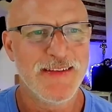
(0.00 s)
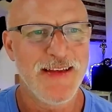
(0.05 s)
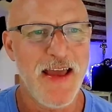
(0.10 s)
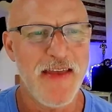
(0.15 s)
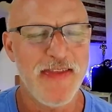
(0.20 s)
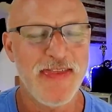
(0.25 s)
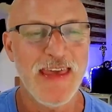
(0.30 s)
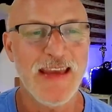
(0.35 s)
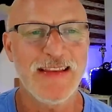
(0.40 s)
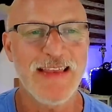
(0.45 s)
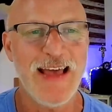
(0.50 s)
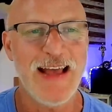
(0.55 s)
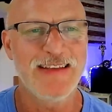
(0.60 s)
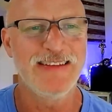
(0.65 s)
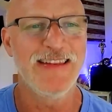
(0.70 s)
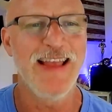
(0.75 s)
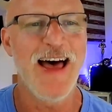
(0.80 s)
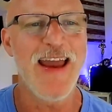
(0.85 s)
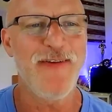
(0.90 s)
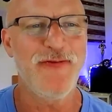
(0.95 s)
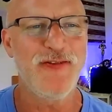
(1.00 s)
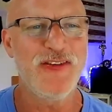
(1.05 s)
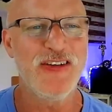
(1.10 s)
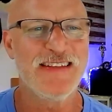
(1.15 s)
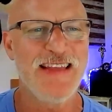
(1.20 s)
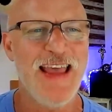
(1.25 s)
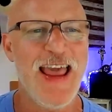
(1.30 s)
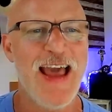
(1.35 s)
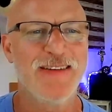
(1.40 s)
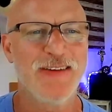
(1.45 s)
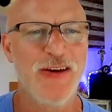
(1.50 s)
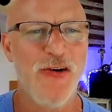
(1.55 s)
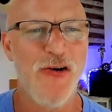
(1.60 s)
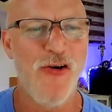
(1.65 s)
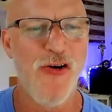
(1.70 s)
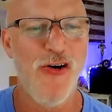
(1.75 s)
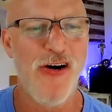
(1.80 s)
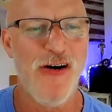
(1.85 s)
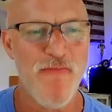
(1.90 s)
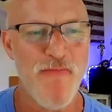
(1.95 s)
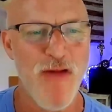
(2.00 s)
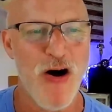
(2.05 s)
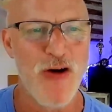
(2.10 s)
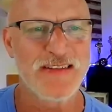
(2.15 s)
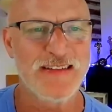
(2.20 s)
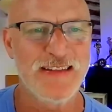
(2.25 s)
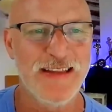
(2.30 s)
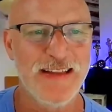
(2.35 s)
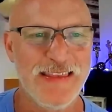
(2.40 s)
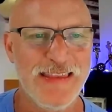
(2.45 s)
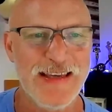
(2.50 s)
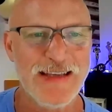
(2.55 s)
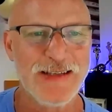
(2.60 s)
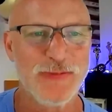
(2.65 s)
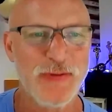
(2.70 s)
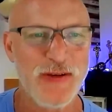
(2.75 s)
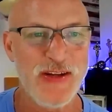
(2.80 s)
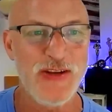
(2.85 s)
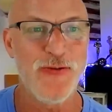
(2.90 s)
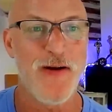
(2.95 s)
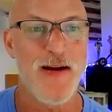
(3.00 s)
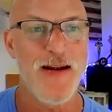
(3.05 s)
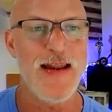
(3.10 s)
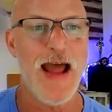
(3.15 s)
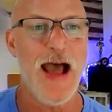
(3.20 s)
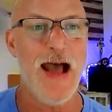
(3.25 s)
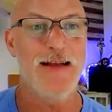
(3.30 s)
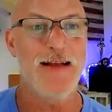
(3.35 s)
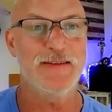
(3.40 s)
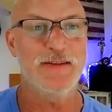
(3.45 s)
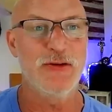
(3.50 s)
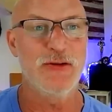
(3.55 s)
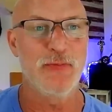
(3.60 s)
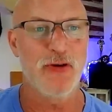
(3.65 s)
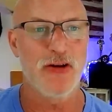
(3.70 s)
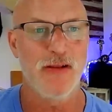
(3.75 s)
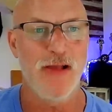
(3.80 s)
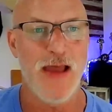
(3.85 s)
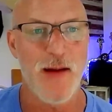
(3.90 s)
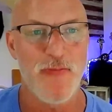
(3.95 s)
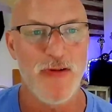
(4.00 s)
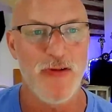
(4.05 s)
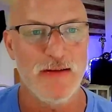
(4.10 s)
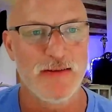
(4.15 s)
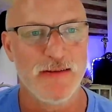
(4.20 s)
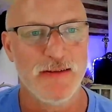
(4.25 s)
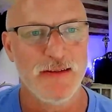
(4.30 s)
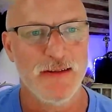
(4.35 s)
I think that's life just as a whole. Most of the things we do are not super glamorous.